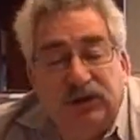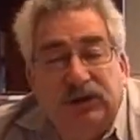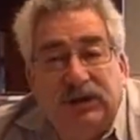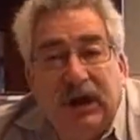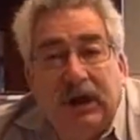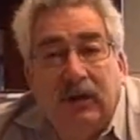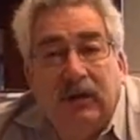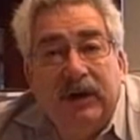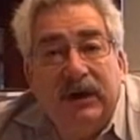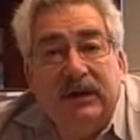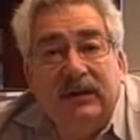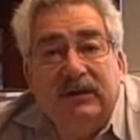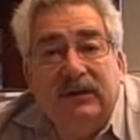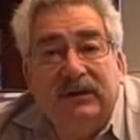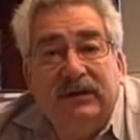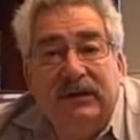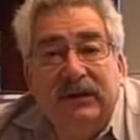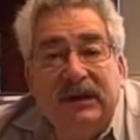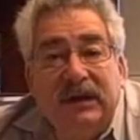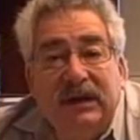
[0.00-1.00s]
Sherry,
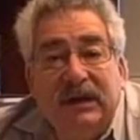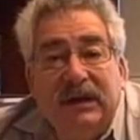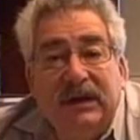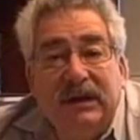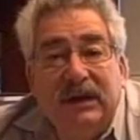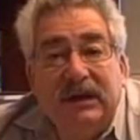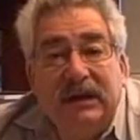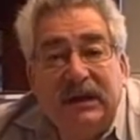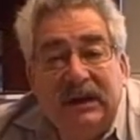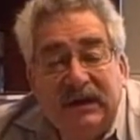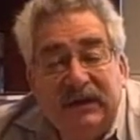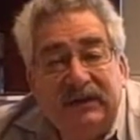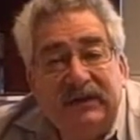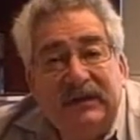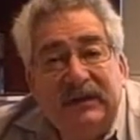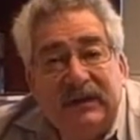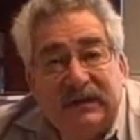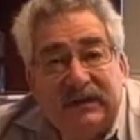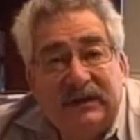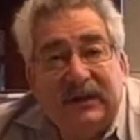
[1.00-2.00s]
the
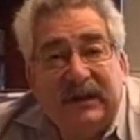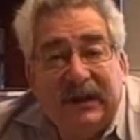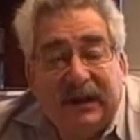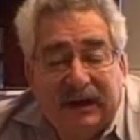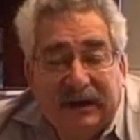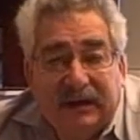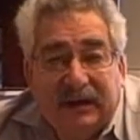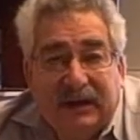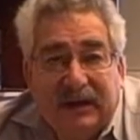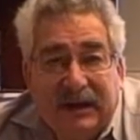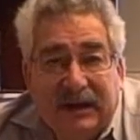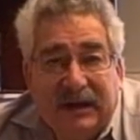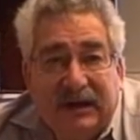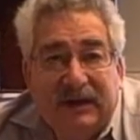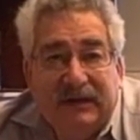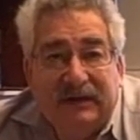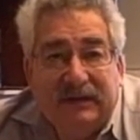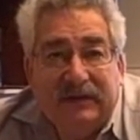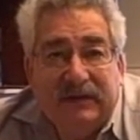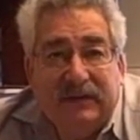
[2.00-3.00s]
easiest thing
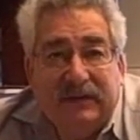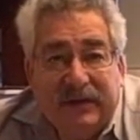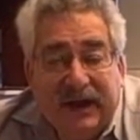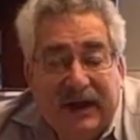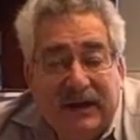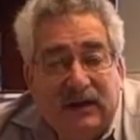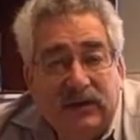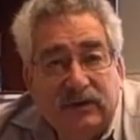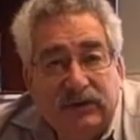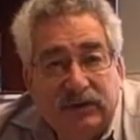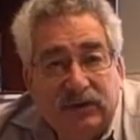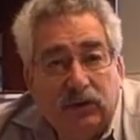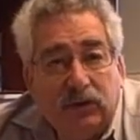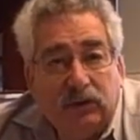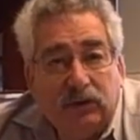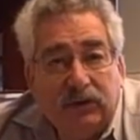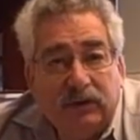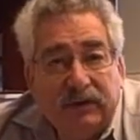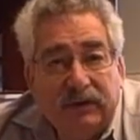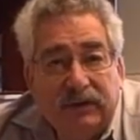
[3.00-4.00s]
is to take your
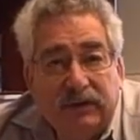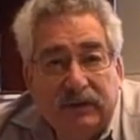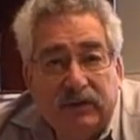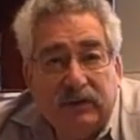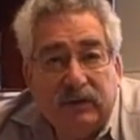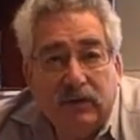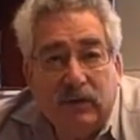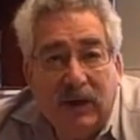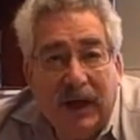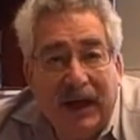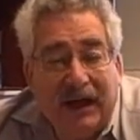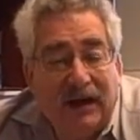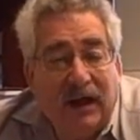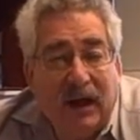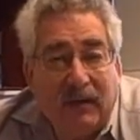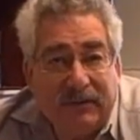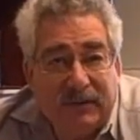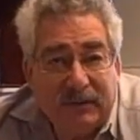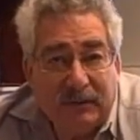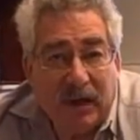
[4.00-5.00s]
children to
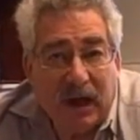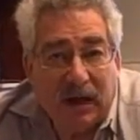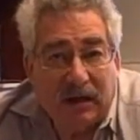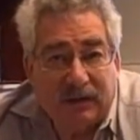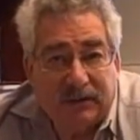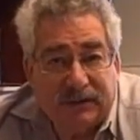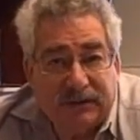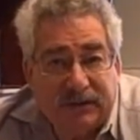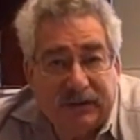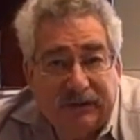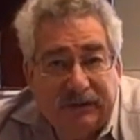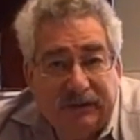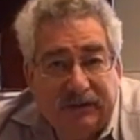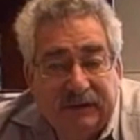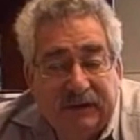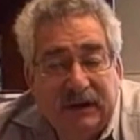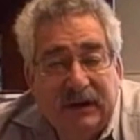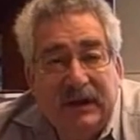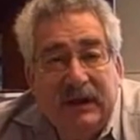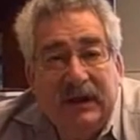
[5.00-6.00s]
an
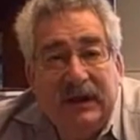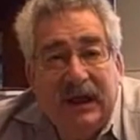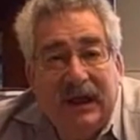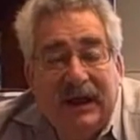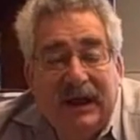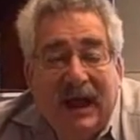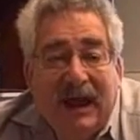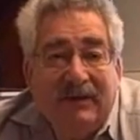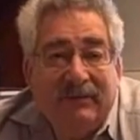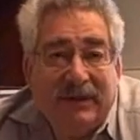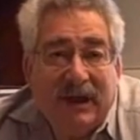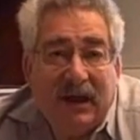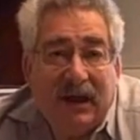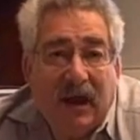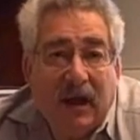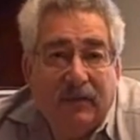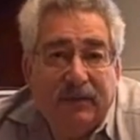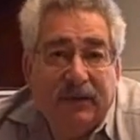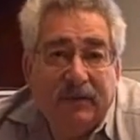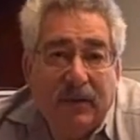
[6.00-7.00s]
ophthalmologist and have
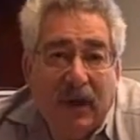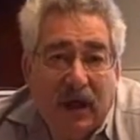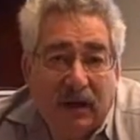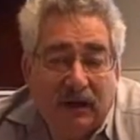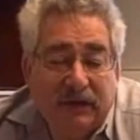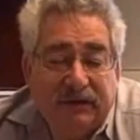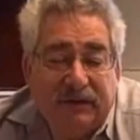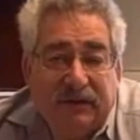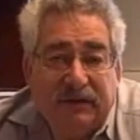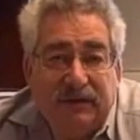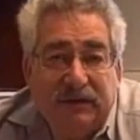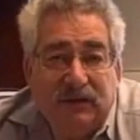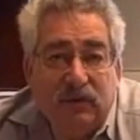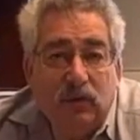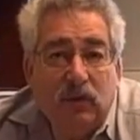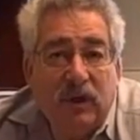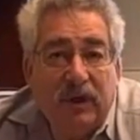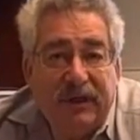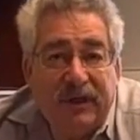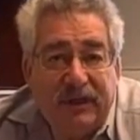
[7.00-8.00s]
that ophthalmologist
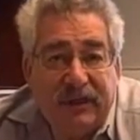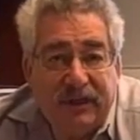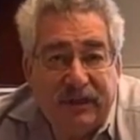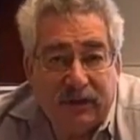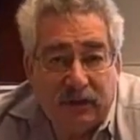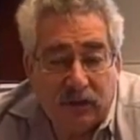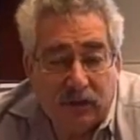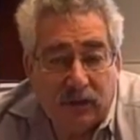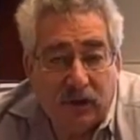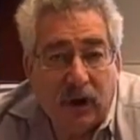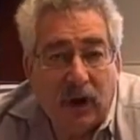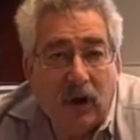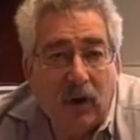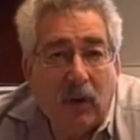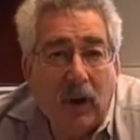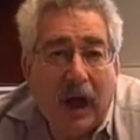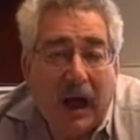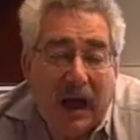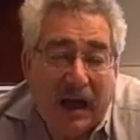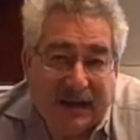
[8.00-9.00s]
do a
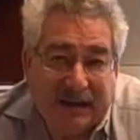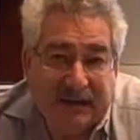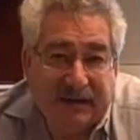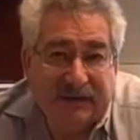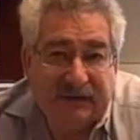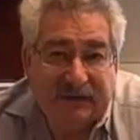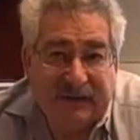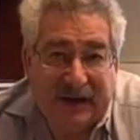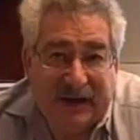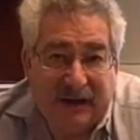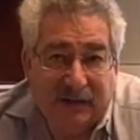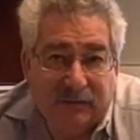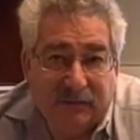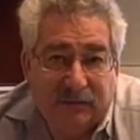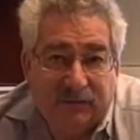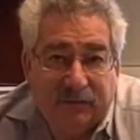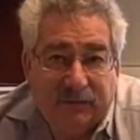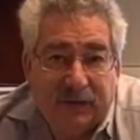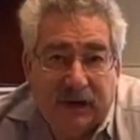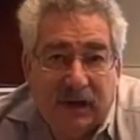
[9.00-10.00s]
thorough eye exam.